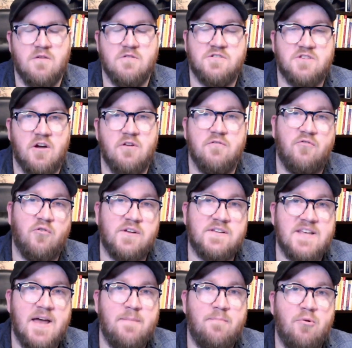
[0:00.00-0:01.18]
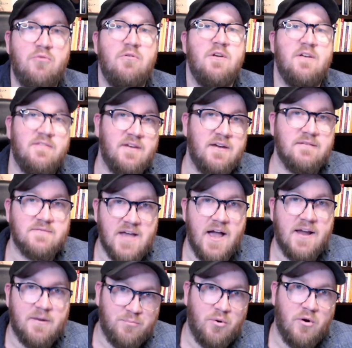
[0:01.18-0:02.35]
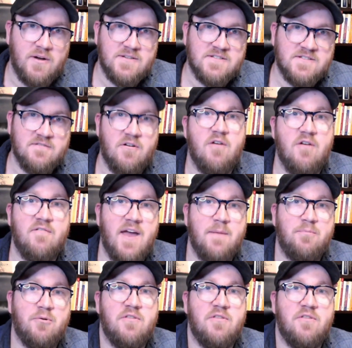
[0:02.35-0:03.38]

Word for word: So, for example, the target price of Ample